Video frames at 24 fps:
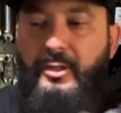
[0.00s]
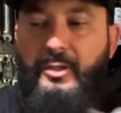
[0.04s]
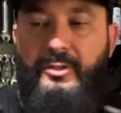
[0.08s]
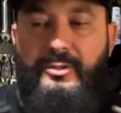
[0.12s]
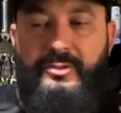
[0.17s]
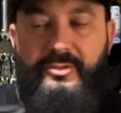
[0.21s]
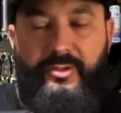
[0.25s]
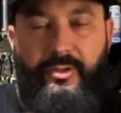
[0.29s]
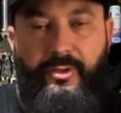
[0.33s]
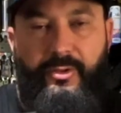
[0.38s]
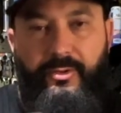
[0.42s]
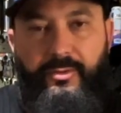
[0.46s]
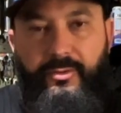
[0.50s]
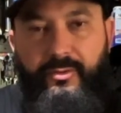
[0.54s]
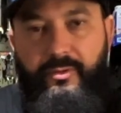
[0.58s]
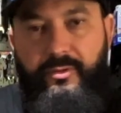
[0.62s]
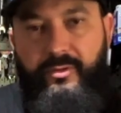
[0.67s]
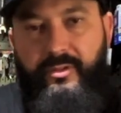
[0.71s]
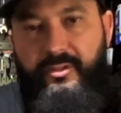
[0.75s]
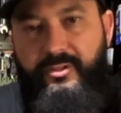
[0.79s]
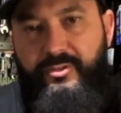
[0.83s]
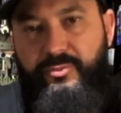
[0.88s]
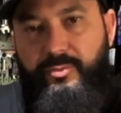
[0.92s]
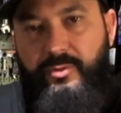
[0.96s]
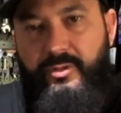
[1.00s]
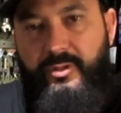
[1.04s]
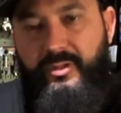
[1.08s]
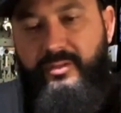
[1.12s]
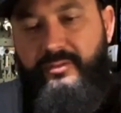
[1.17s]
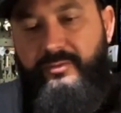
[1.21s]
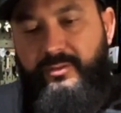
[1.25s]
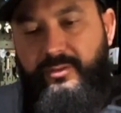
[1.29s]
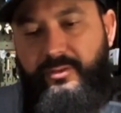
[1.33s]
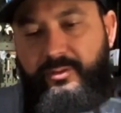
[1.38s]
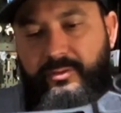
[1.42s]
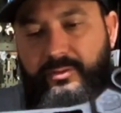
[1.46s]
So this will
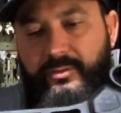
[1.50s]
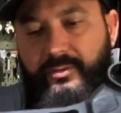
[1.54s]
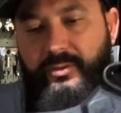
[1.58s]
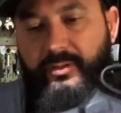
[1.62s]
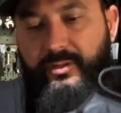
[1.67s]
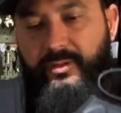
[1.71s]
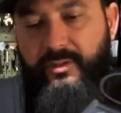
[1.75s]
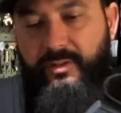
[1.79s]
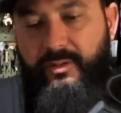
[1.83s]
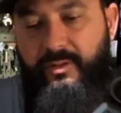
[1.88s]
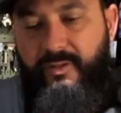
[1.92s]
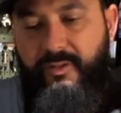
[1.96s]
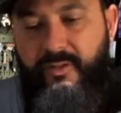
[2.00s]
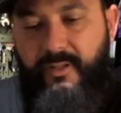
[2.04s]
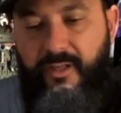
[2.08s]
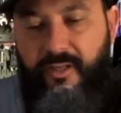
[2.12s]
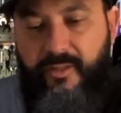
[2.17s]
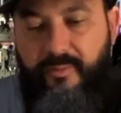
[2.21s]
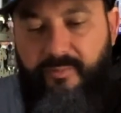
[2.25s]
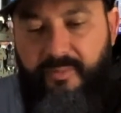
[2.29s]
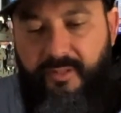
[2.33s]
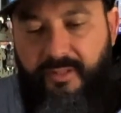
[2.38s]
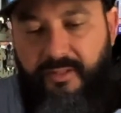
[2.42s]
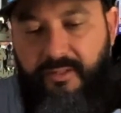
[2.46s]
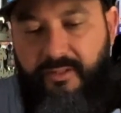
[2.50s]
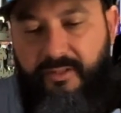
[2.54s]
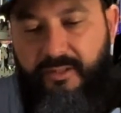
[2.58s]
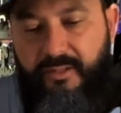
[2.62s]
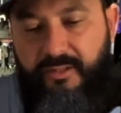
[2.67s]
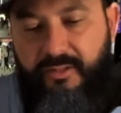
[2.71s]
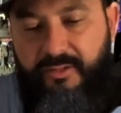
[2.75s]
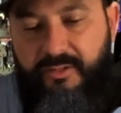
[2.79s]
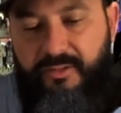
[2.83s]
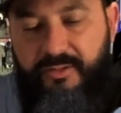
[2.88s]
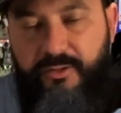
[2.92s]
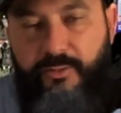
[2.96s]
give you the
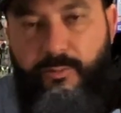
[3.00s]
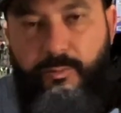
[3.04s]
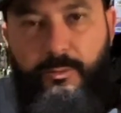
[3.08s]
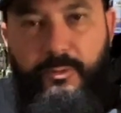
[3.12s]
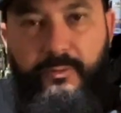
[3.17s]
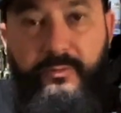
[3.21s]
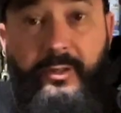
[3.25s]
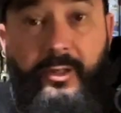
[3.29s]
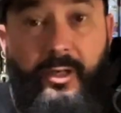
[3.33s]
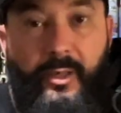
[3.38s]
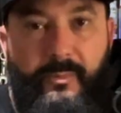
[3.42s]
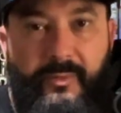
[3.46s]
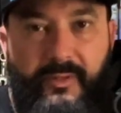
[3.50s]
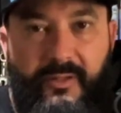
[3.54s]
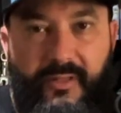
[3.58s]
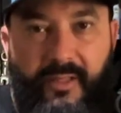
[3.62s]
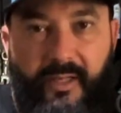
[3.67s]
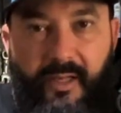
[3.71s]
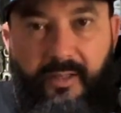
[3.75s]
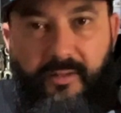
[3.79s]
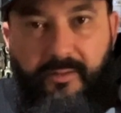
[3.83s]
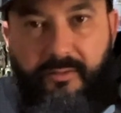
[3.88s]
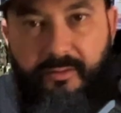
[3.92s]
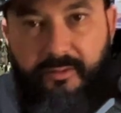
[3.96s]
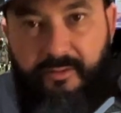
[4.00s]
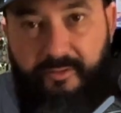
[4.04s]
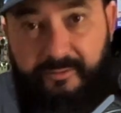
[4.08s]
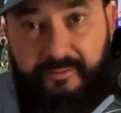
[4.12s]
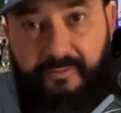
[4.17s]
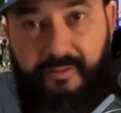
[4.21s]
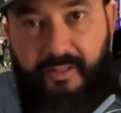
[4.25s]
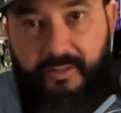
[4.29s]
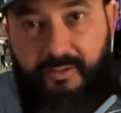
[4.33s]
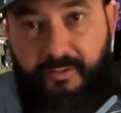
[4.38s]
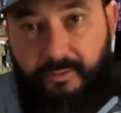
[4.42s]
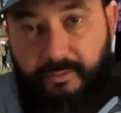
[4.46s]
ability to move it up and down to
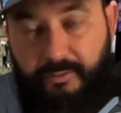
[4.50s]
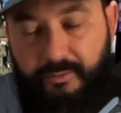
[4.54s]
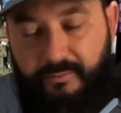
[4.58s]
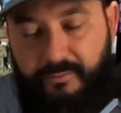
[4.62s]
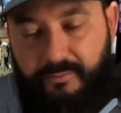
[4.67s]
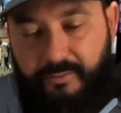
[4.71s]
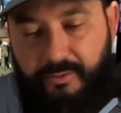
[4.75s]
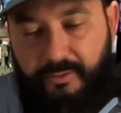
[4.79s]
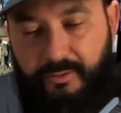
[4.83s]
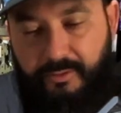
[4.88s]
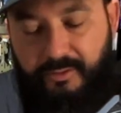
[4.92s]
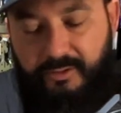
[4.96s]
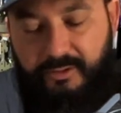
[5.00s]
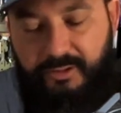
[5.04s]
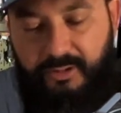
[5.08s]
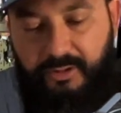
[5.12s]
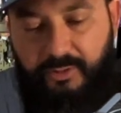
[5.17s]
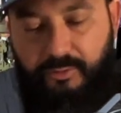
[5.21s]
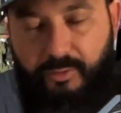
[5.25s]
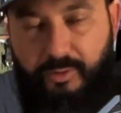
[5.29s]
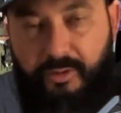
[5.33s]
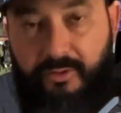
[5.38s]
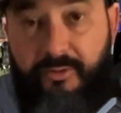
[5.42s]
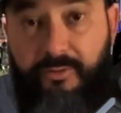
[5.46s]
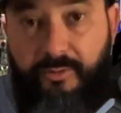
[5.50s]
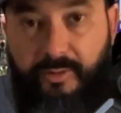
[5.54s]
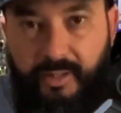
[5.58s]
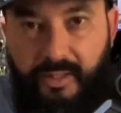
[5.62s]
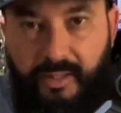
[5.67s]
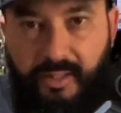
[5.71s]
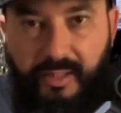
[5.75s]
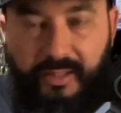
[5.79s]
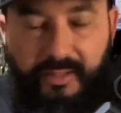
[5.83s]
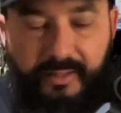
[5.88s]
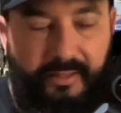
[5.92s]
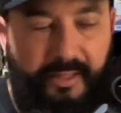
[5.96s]
fine tune for your cheek weld. So I
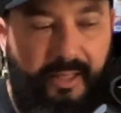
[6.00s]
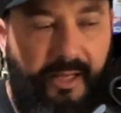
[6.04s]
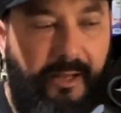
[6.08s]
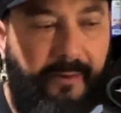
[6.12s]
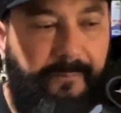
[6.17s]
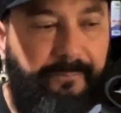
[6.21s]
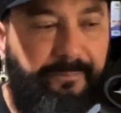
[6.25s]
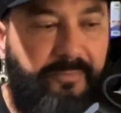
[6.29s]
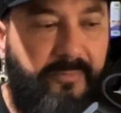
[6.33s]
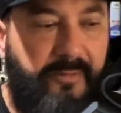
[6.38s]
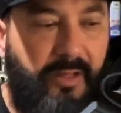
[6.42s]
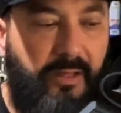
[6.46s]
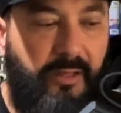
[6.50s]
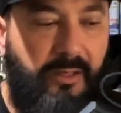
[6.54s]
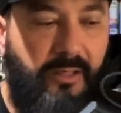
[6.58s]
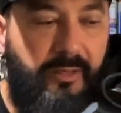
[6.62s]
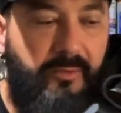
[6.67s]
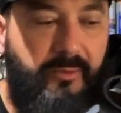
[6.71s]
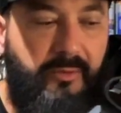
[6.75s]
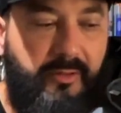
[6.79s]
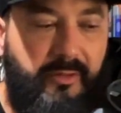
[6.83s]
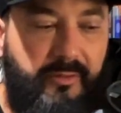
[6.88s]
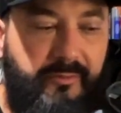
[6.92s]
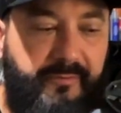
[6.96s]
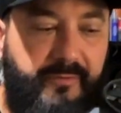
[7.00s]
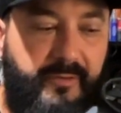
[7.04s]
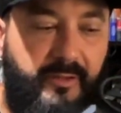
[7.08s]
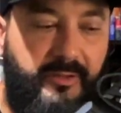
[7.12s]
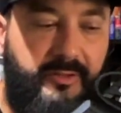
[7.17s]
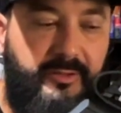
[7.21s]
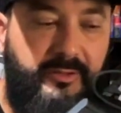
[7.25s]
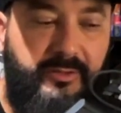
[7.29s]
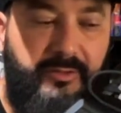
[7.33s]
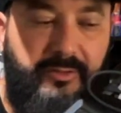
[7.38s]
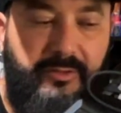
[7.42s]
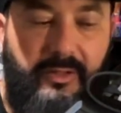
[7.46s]
like that. And it
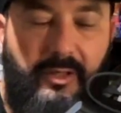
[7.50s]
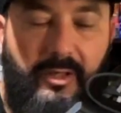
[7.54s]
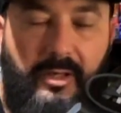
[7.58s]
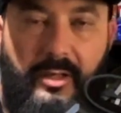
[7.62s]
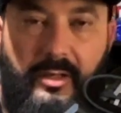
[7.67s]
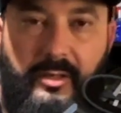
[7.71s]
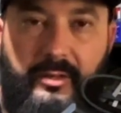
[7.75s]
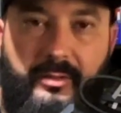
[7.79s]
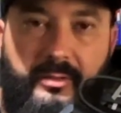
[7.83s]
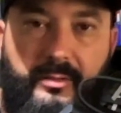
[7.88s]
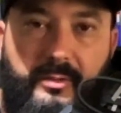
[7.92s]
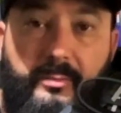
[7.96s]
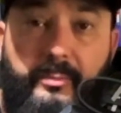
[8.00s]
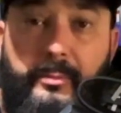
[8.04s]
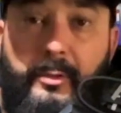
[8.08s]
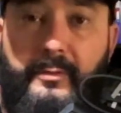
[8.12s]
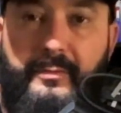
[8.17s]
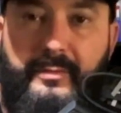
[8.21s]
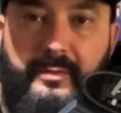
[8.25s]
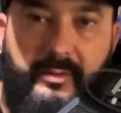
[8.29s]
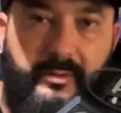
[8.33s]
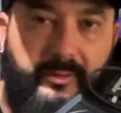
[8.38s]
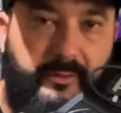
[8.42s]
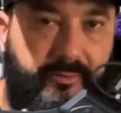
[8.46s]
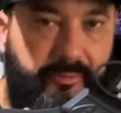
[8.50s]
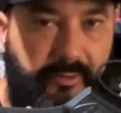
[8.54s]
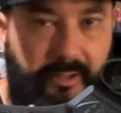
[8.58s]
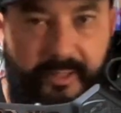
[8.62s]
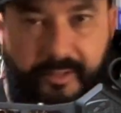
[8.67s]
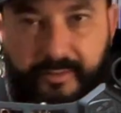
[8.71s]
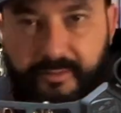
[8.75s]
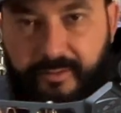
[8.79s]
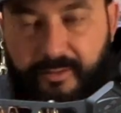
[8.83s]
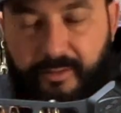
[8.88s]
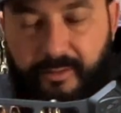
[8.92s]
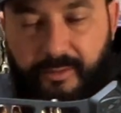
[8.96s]
functions on both of those,
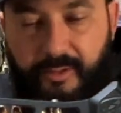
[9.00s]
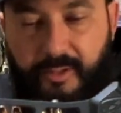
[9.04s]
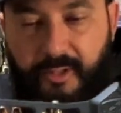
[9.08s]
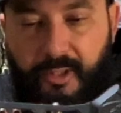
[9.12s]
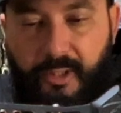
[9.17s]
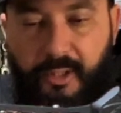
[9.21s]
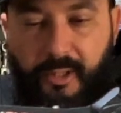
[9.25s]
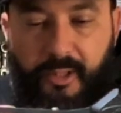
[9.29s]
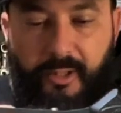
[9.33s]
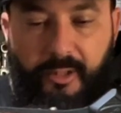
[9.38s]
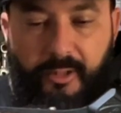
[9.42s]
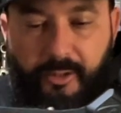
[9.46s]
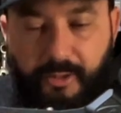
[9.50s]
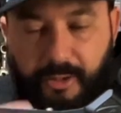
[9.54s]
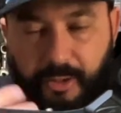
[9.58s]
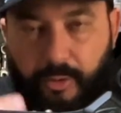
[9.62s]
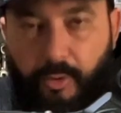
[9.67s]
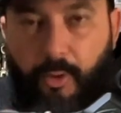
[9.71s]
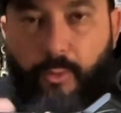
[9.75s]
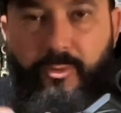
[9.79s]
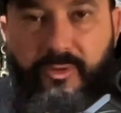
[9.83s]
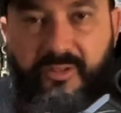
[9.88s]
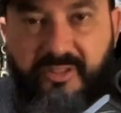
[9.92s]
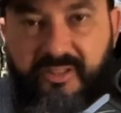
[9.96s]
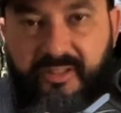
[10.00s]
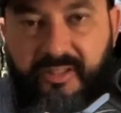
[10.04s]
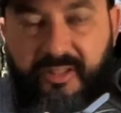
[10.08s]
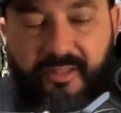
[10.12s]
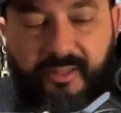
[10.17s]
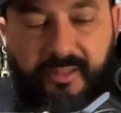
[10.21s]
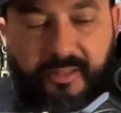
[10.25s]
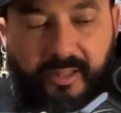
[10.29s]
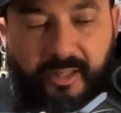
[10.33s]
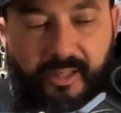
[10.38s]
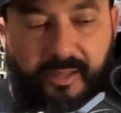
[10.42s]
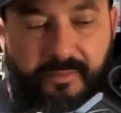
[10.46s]
right? So you can always set
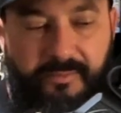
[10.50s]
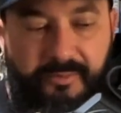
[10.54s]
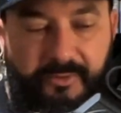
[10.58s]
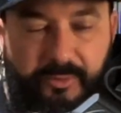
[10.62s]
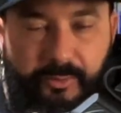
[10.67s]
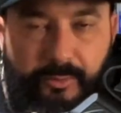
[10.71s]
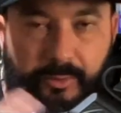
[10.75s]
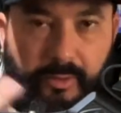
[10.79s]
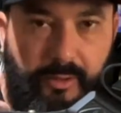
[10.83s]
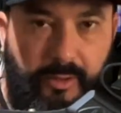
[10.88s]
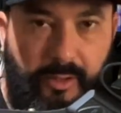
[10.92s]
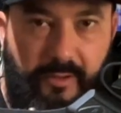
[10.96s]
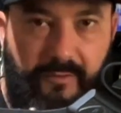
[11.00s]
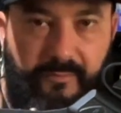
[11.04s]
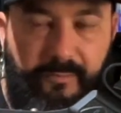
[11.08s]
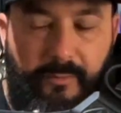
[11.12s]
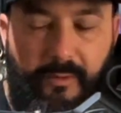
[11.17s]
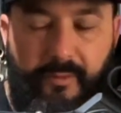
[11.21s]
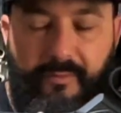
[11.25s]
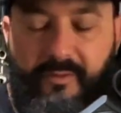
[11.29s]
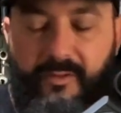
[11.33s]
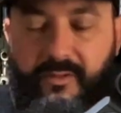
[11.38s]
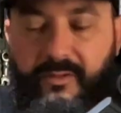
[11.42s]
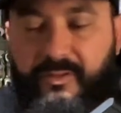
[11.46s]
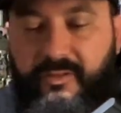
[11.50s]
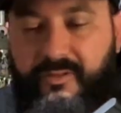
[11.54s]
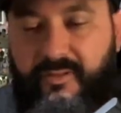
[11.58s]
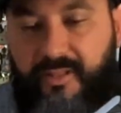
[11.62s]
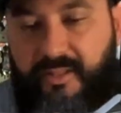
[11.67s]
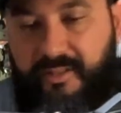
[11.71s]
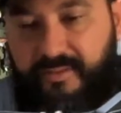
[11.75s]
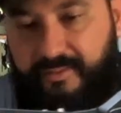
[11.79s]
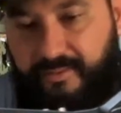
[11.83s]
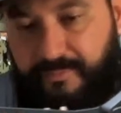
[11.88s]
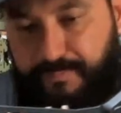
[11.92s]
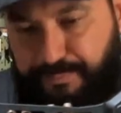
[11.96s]
it up to work off both of your
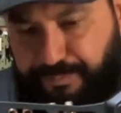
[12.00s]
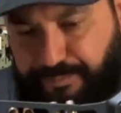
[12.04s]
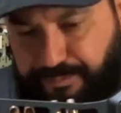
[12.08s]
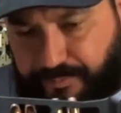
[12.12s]
sights.